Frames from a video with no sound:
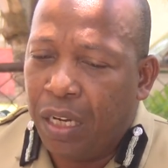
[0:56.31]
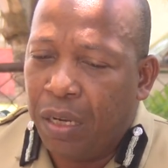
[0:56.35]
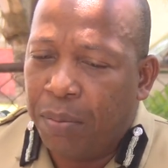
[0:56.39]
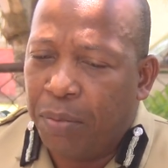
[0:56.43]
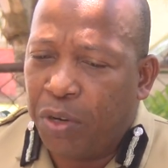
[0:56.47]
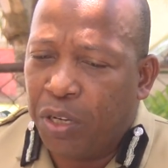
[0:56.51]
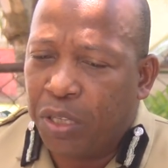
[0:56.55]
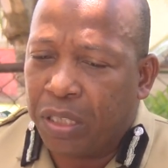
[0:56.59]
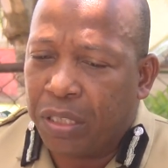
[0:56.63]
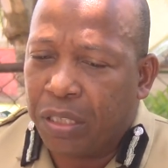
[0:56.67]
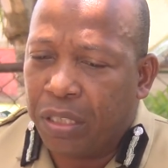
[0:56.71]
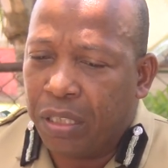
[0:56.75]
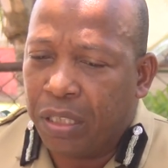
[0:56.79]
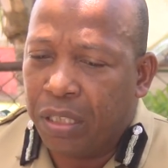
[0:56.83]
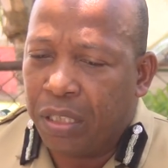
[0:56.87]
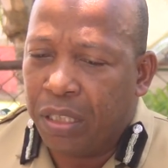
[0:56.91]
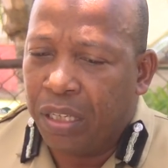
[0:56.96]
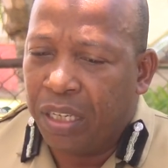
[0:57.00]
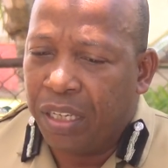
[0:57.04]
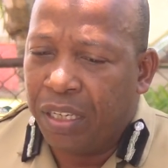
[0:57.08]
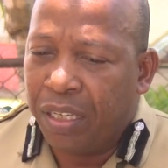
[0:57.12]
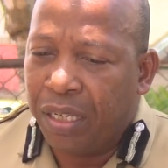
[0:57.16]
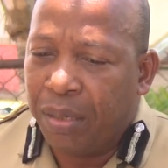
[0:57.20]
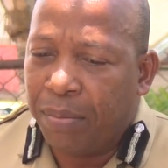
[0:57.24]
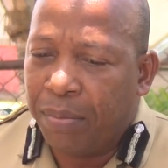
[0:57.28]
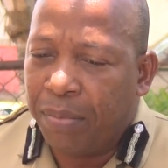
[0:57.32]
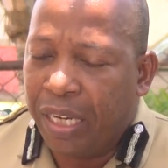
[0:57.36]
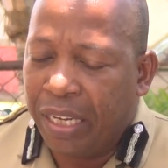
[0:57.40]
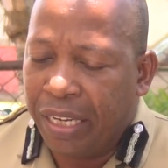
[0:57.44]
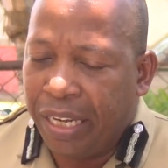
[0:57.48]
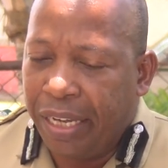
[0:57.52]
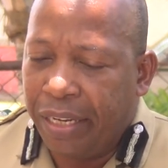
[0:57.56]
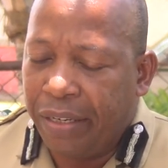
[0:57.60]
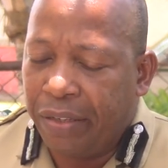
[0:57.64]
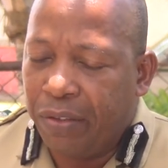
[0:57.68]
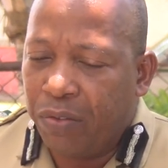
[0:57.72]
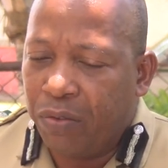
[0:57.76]
But
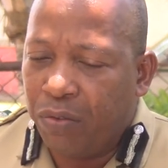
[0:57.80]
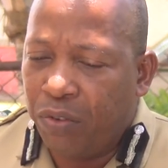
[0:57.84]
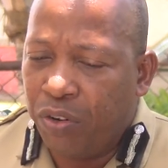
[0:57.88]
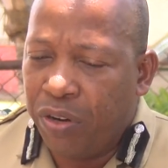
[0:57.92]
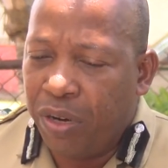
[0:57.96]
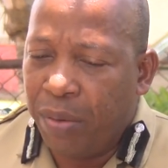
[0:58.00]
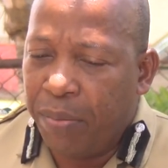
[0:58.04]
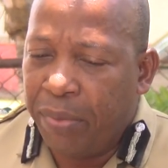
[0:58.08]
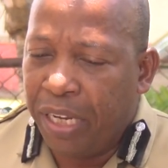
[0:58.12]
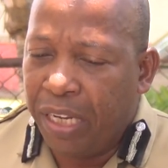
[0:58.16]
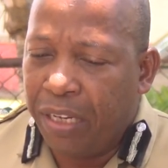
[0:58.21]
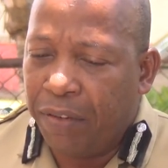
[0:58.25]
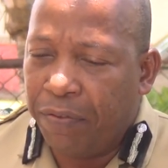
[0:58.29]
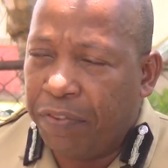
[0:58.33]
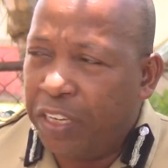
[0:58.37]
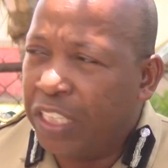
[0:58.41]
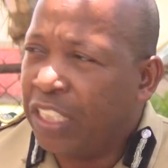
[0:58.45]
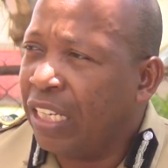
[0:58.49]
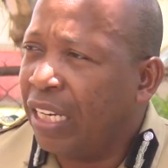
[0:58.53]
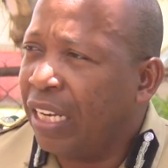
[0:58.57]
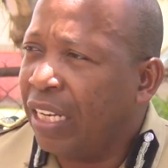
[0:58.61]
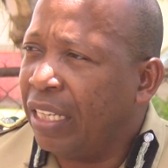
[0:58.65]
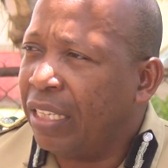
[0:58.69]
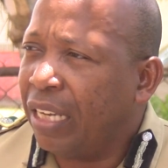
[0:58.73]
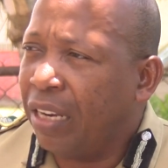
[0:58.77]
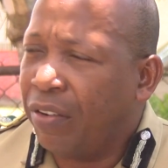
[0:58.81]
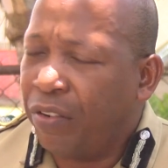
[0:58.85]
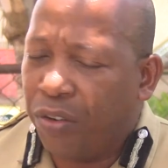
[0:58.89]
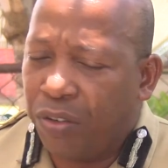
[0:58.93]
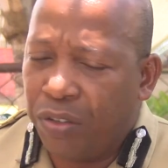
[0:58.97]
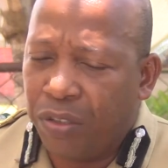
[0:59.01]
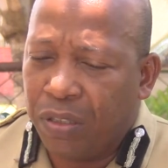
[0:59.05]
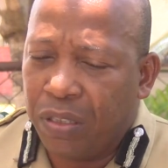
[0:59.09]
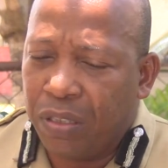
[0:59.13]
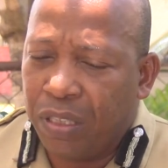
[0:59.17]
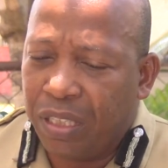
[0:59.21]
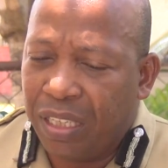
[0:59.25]
again, we remain vigilant
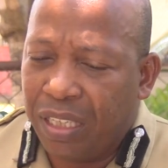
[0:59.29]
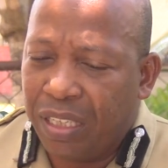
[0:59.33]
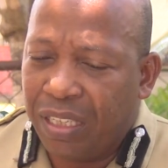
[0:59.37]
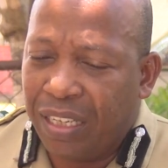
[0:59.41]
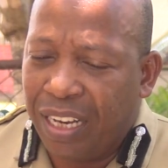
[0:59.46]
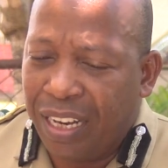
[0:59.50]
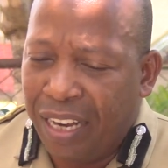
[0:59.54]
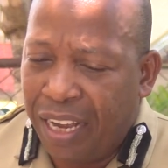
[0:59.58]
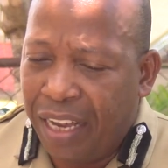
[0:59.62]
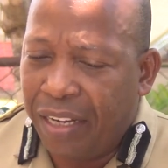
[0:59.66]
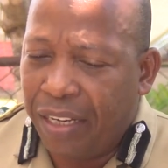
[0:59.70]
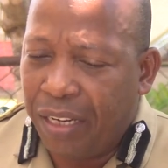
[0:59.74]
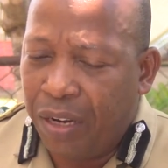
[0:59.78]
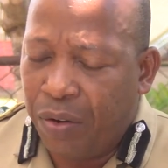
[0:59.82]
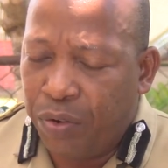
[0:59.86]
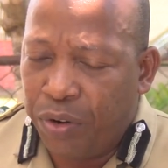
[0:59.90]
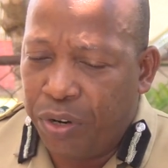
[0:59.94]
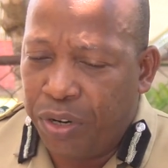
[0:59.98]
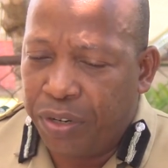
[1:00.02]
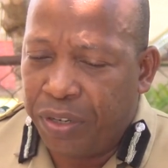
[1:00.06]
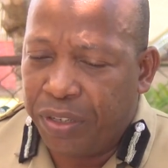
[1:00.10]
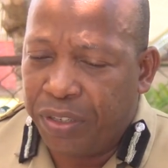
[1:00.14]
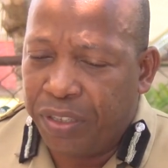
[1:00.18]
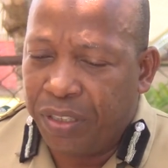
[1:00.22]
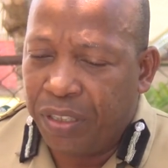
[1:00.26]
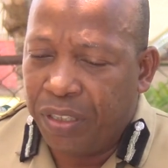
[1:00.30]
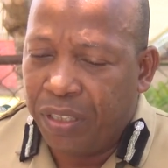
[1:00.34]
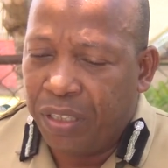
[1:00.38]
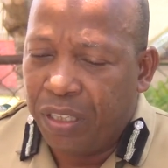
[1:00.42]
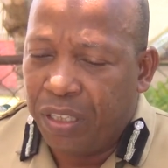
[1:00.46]
along our